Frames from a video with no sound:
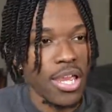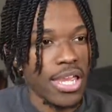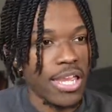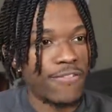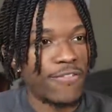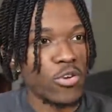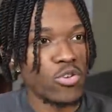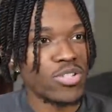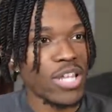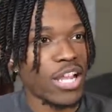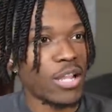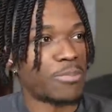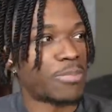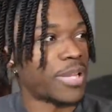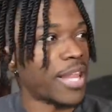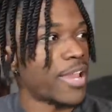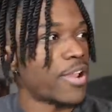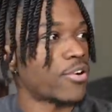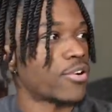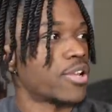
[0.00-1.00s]
He feels like a
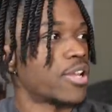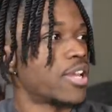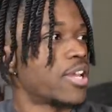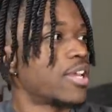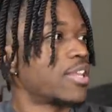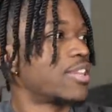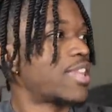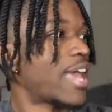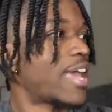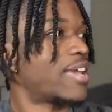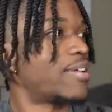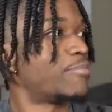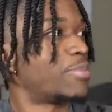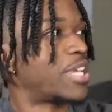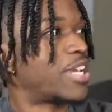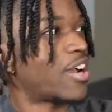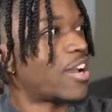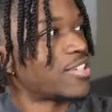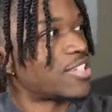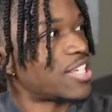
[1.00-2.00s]
player that
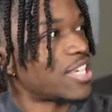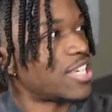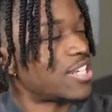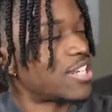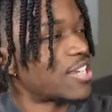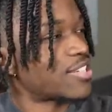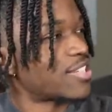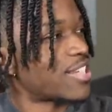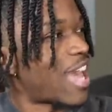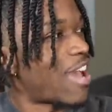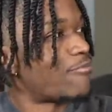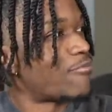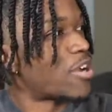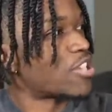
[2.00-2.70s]
because he doesn't have